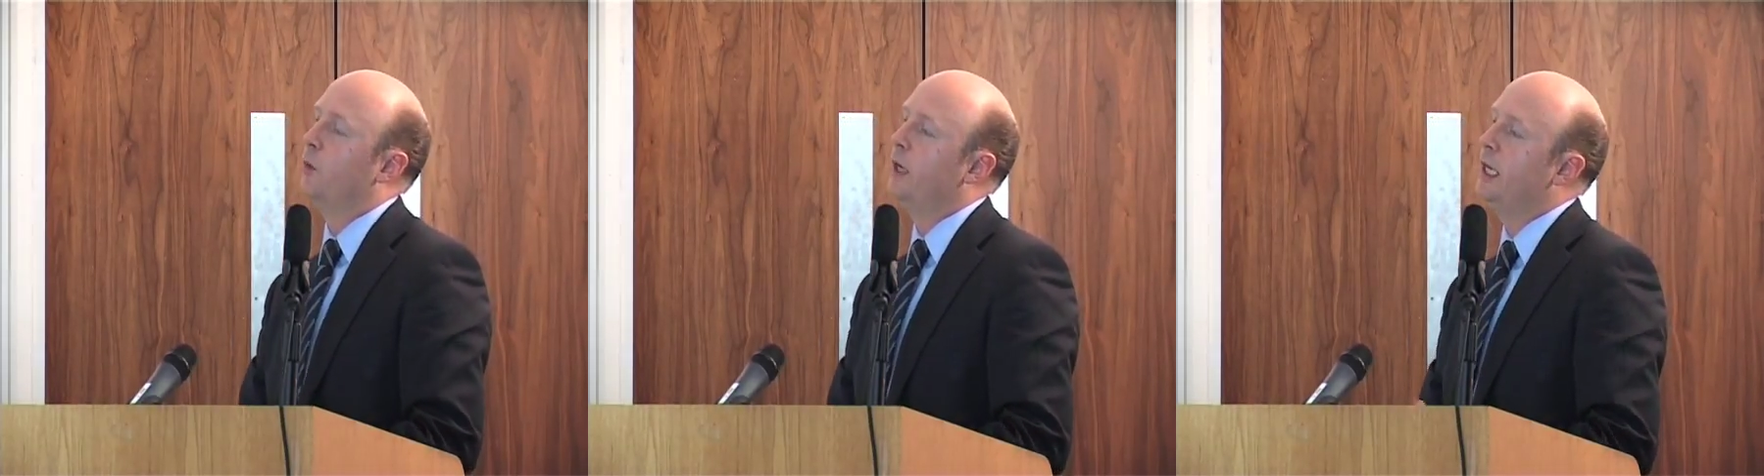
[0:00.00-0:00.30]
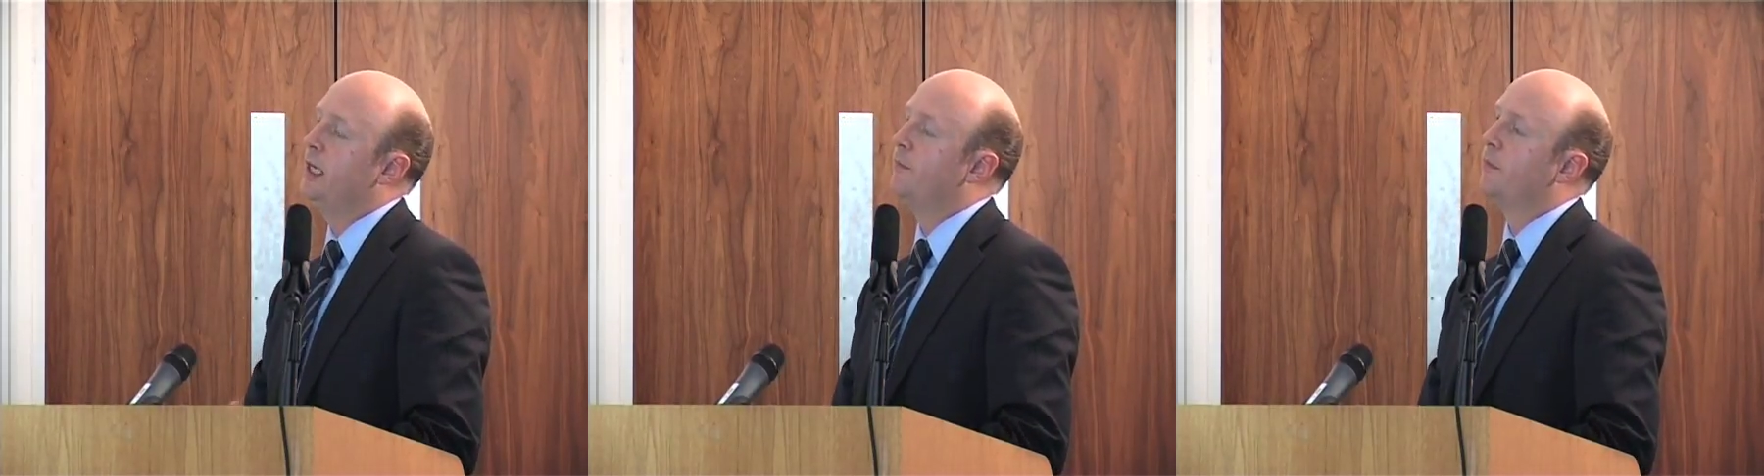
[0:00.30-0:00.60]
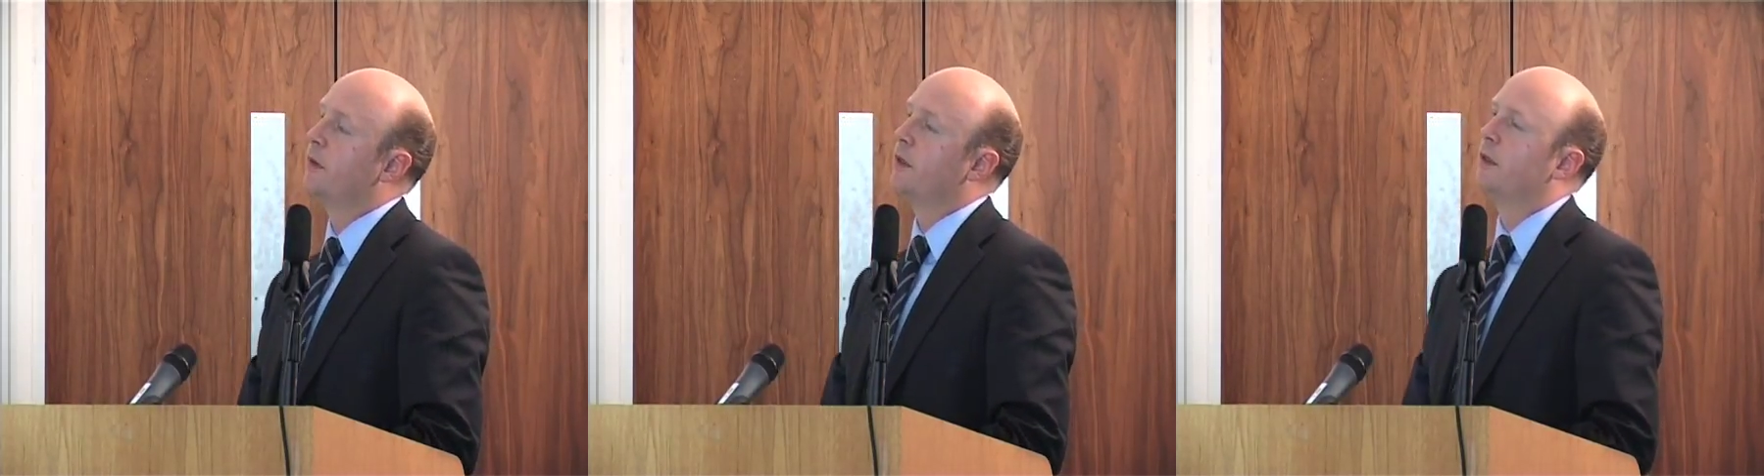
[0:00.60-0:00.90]
we
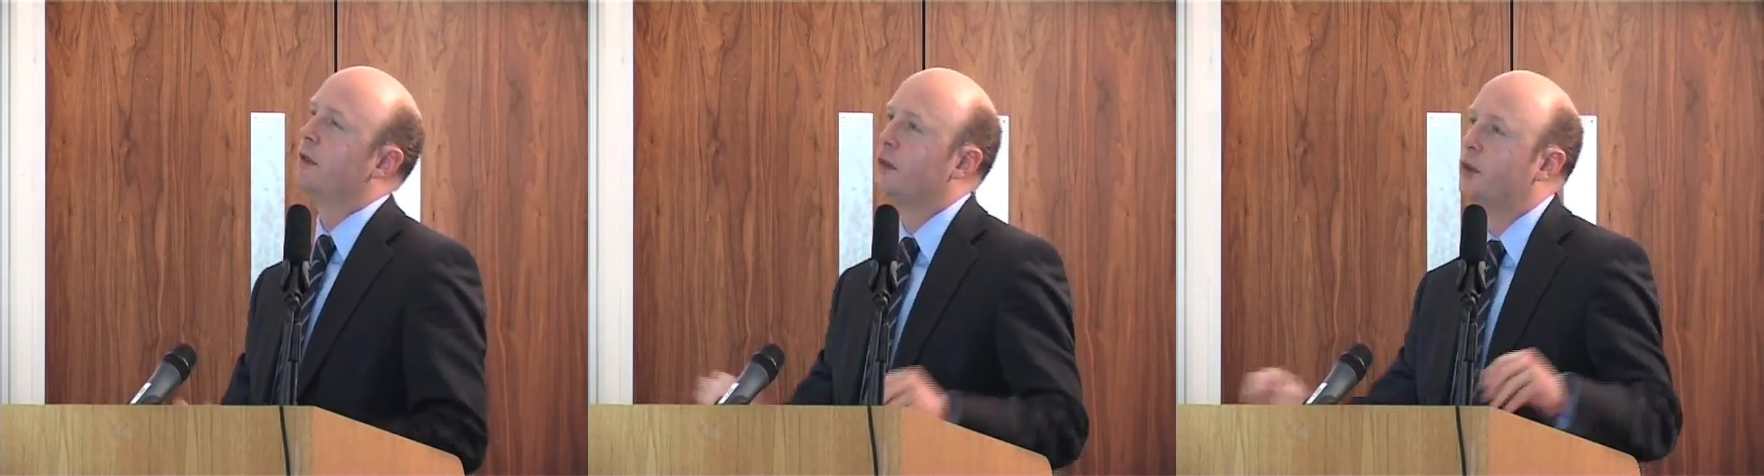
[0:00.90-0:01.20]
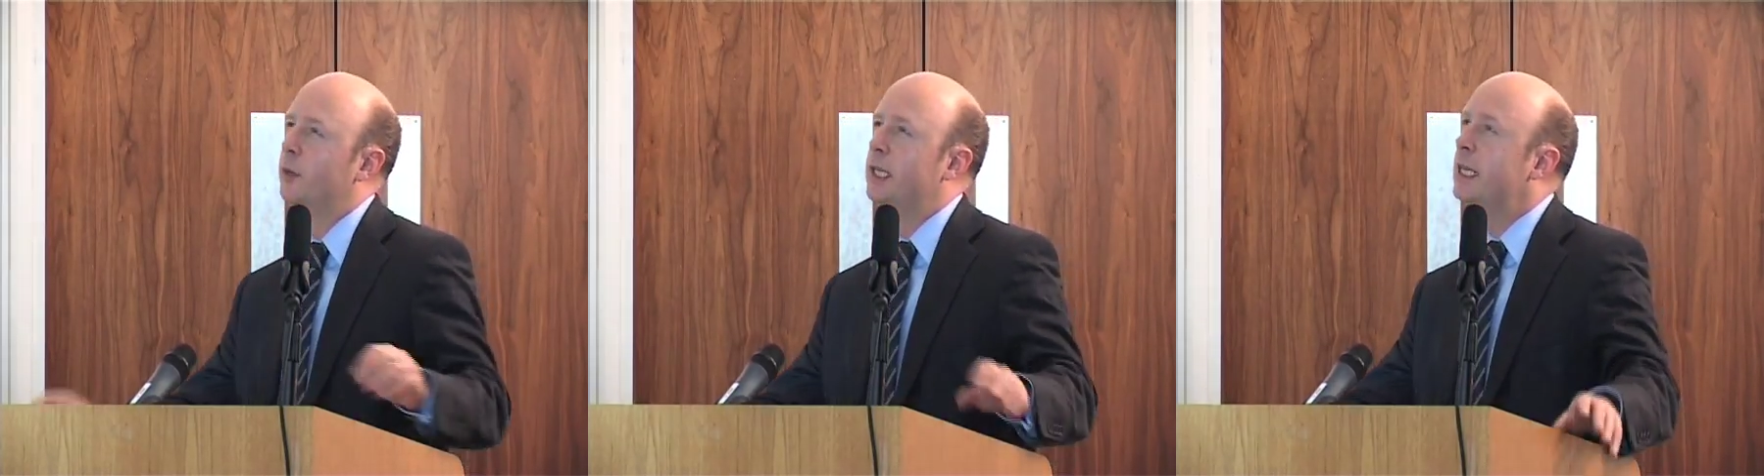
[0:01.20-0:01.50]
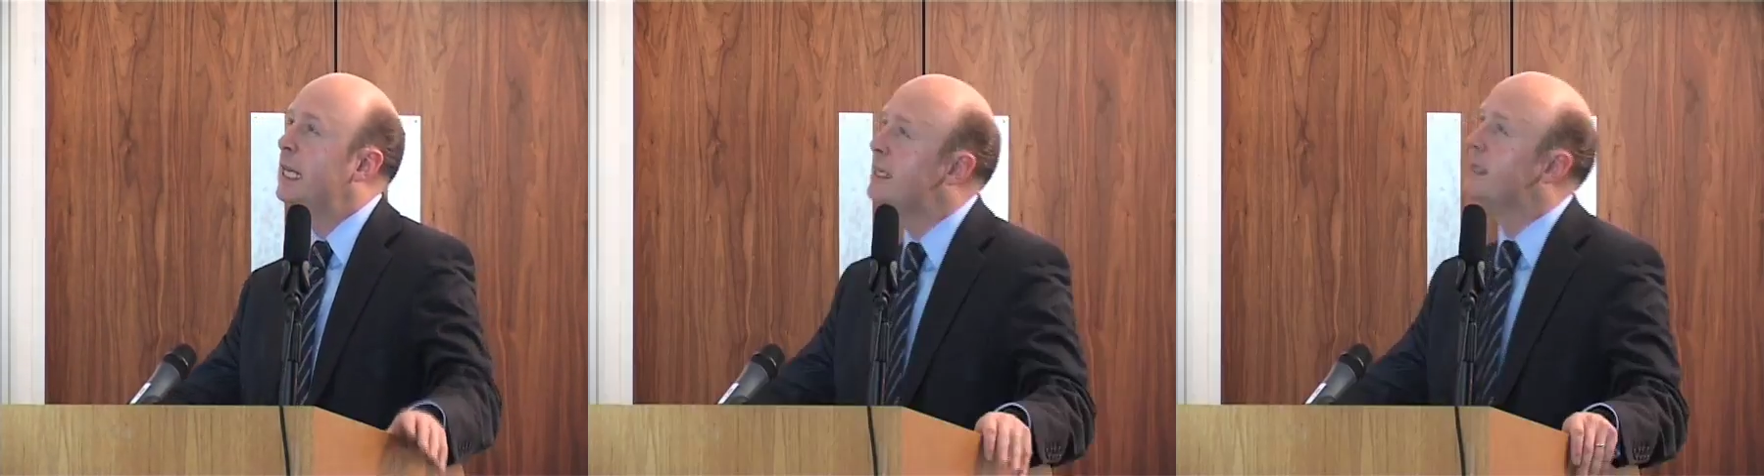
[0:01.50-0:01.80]

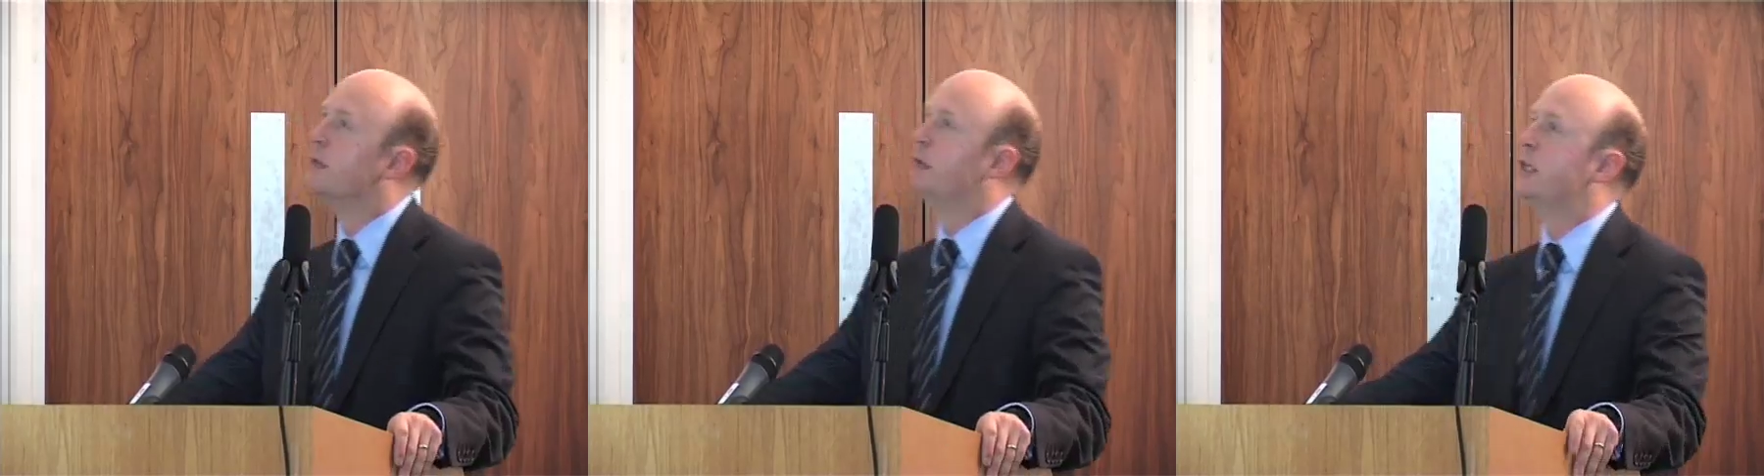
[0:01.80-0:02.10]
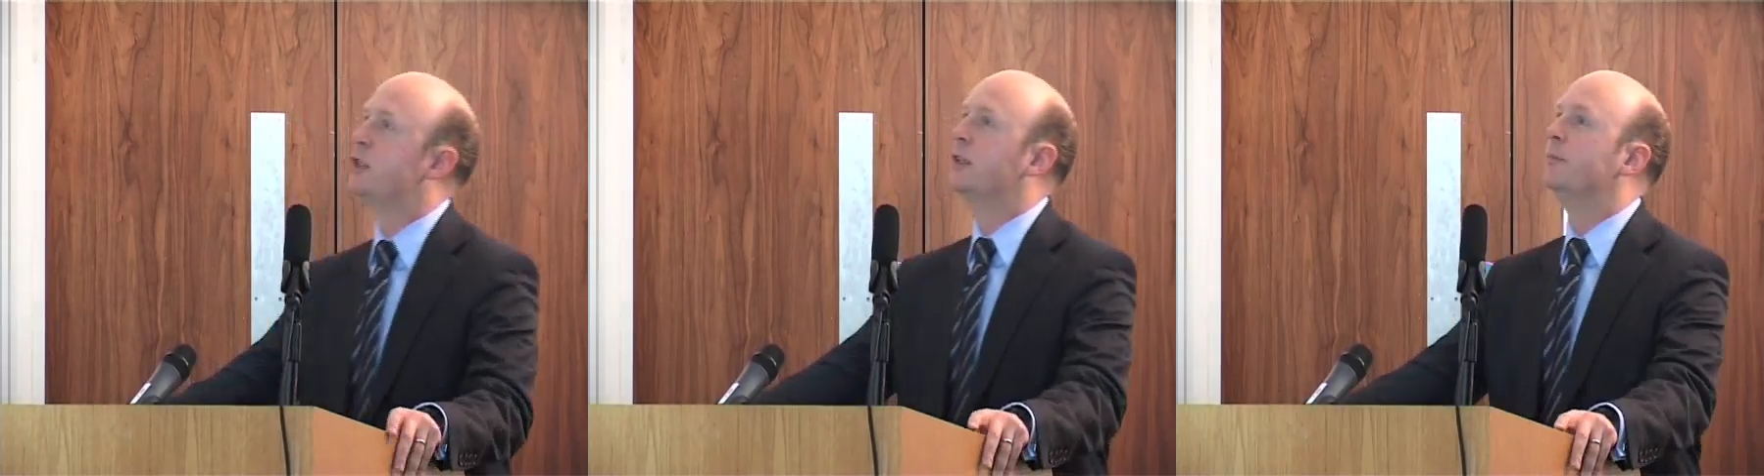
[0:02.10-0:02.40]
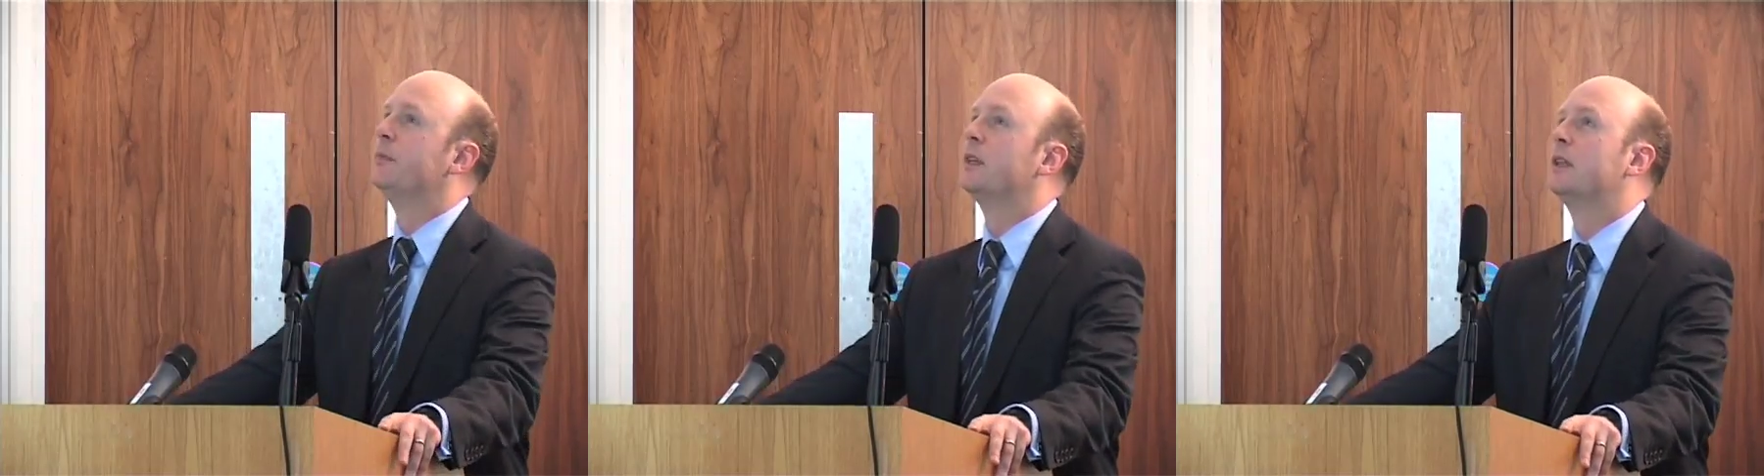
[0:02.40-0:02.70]
need in the region